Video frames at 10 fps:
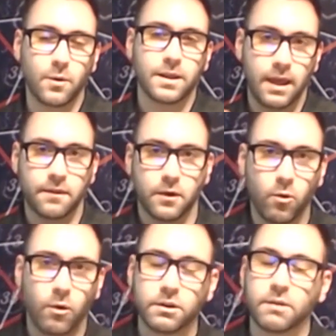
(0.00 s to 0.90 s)
in order to get the
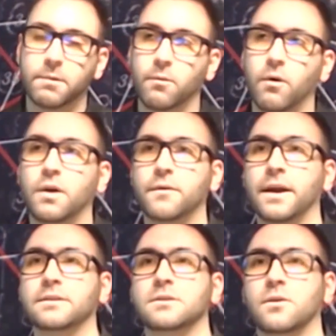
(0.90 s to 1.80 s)
quality that we want,
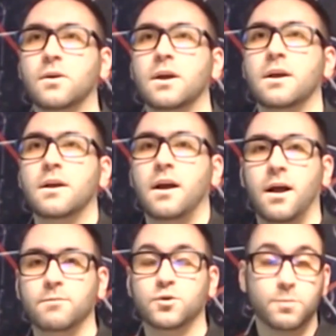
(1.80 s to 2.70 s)
right? So.
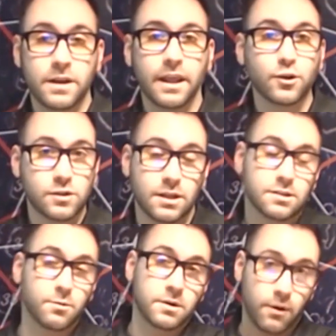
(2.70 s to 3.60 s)
So it's been
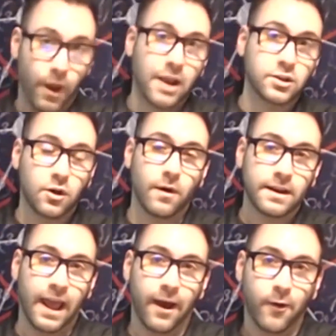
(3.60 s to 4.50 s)
interesting. So we're actually
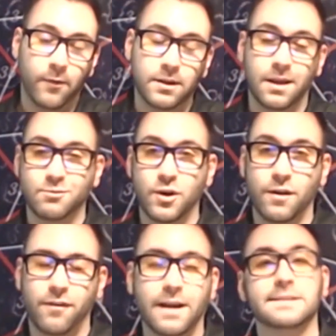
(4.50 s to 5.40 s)
going now, and I'm
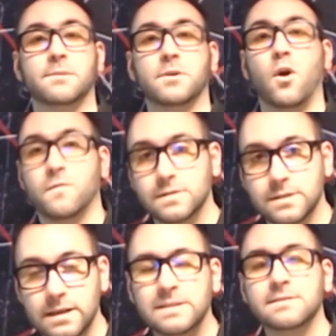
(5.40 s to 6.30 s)
trying to find somebody
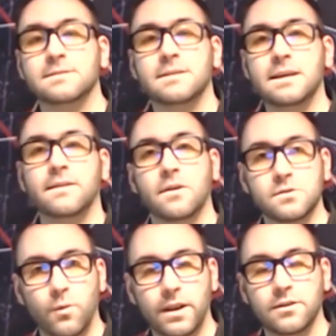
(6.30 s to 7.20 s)
overseas and seeing if
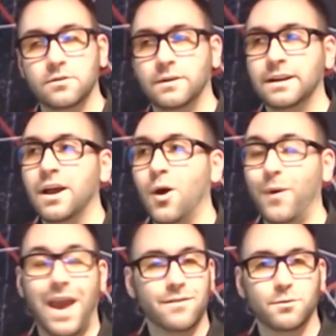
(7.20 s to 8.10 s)
there's a way to do it.
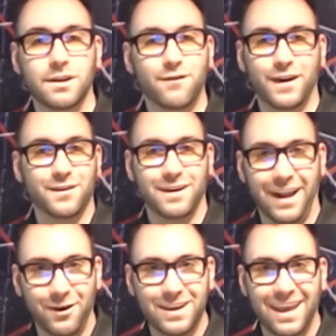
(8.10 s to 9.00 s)
We haven't really
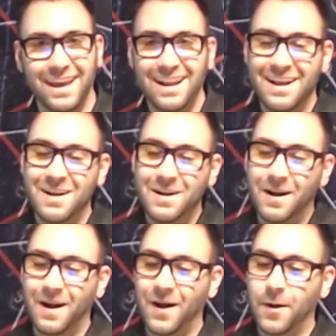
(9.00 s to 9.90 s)
figured it out yet.
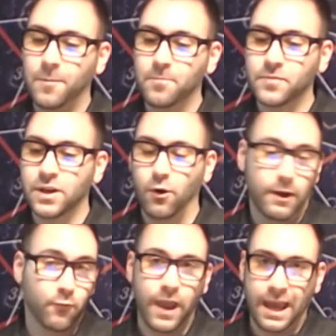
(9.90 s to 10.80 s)

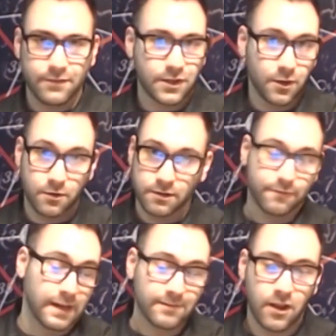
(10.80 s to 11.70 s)
If we have to go to the
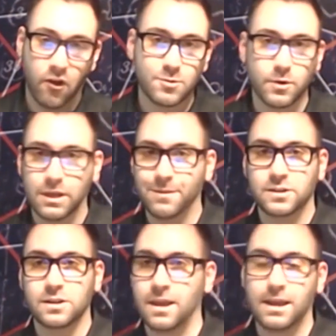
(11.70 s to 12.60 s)
$5 per
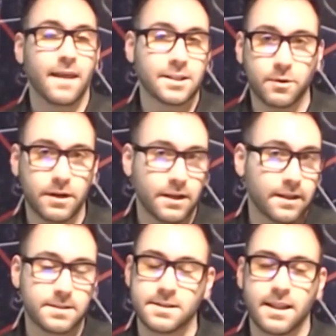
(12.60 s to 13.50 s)
image thing, and that's what
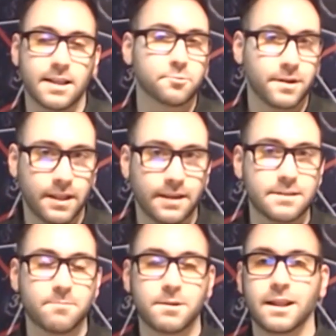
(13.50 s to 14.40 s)
it is, then that's what it
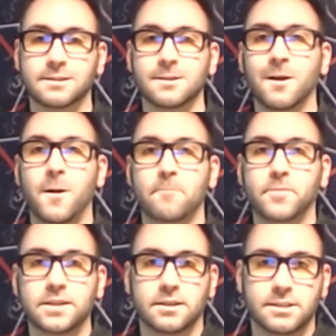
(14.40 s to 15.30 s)
is. I mean,
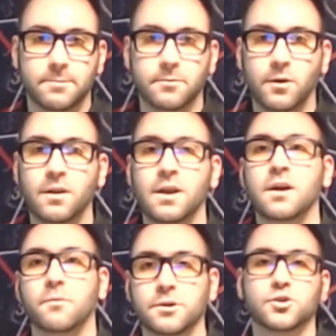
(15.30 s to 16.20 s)
it's acceptable.
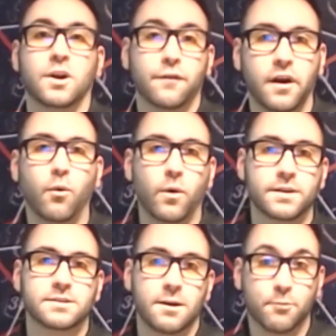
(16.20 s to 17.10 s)
We're just trying to figure out
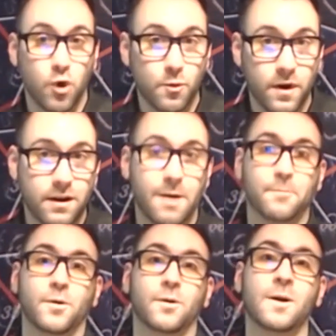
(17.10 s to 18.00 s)
what is the appropriate
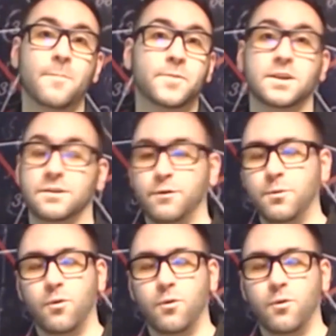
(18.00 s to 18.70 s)
number, because